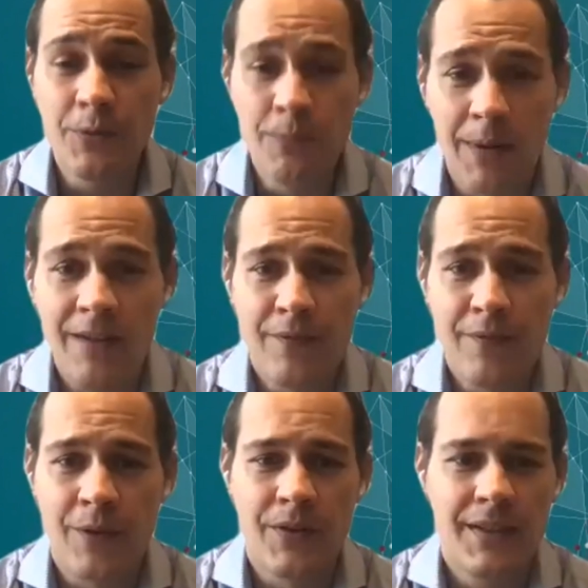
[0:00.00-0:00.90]
Thank you, Bob,
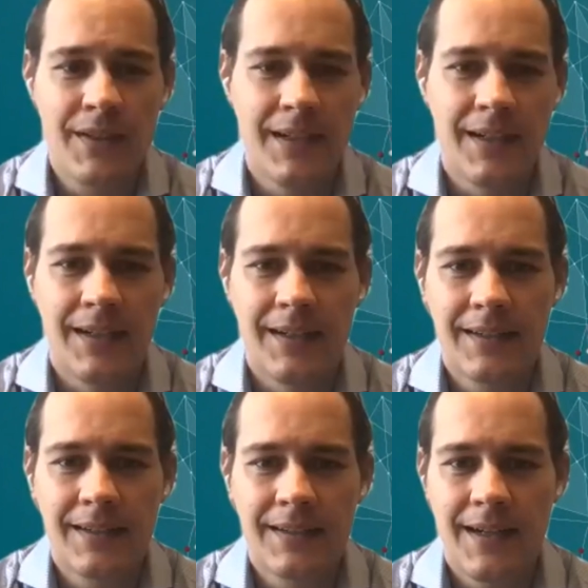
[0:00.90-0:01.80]
for the
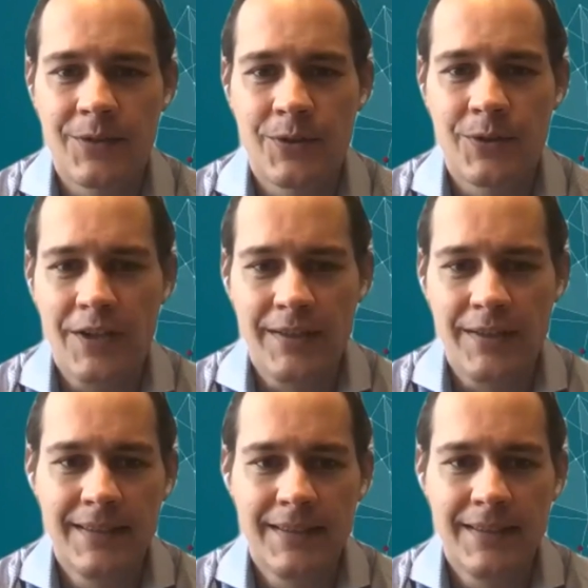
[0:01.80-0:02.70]
kind
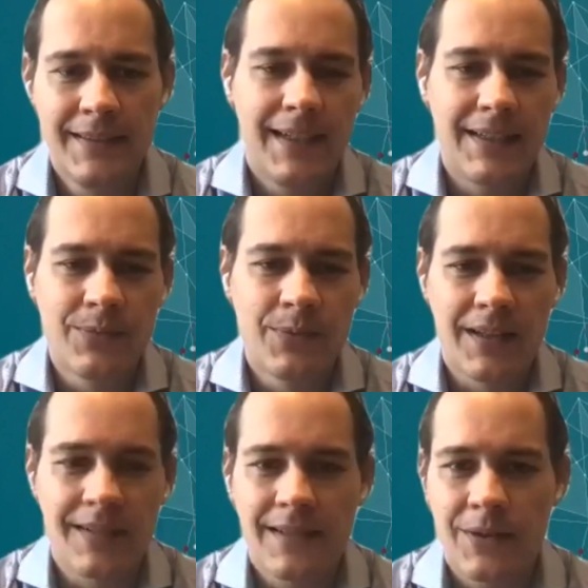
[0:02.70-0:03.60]
introduction, as
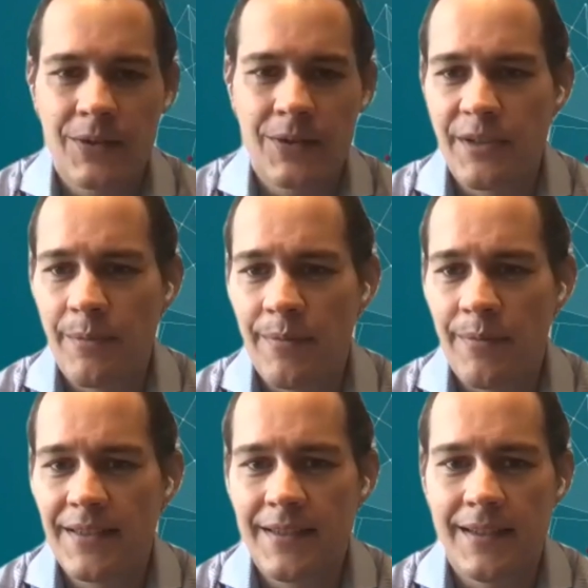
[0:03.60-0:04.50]
well as thank you to
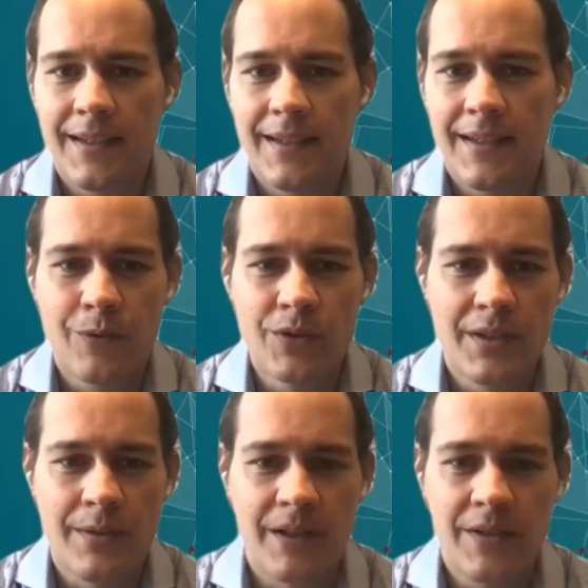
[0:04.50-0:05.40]
GBBC and of
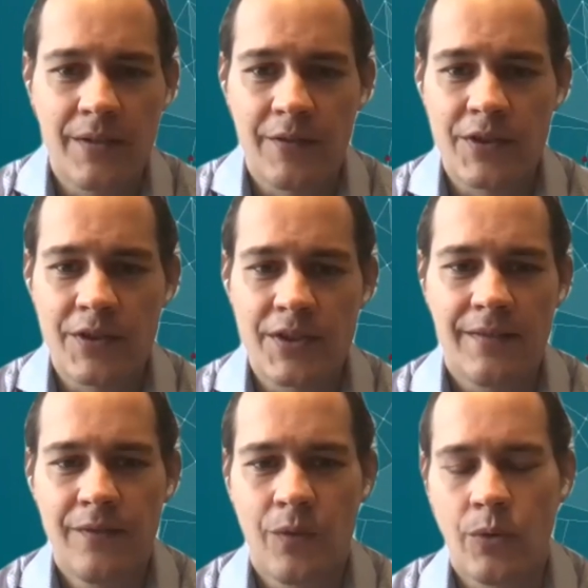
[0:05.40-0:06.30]
course the American
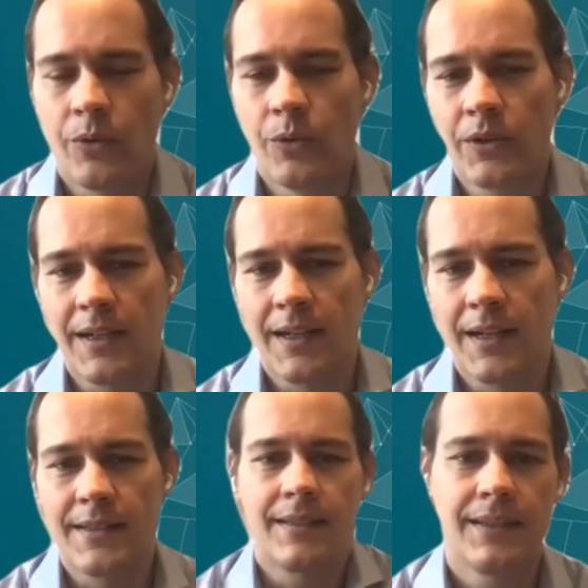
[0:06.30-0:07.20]
University for
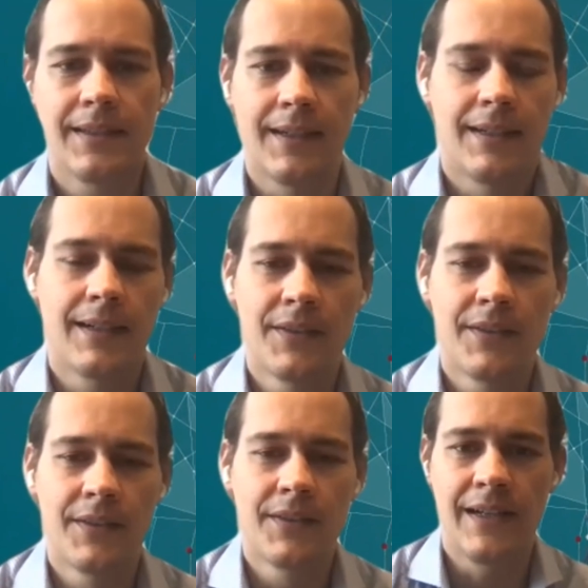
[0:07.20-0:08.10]
organizing
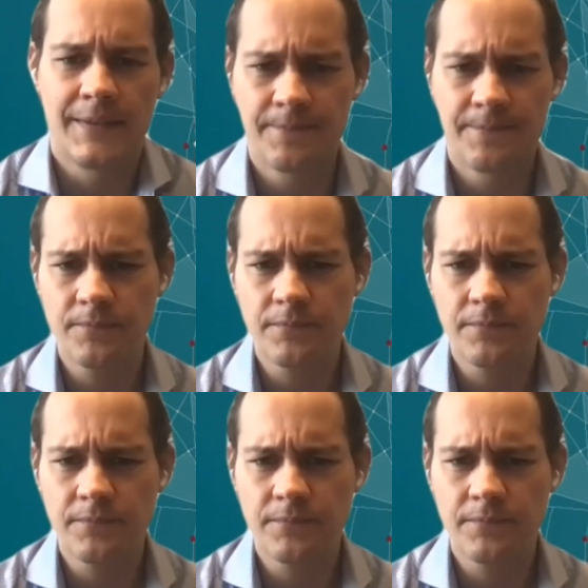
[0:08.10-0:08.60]
this event.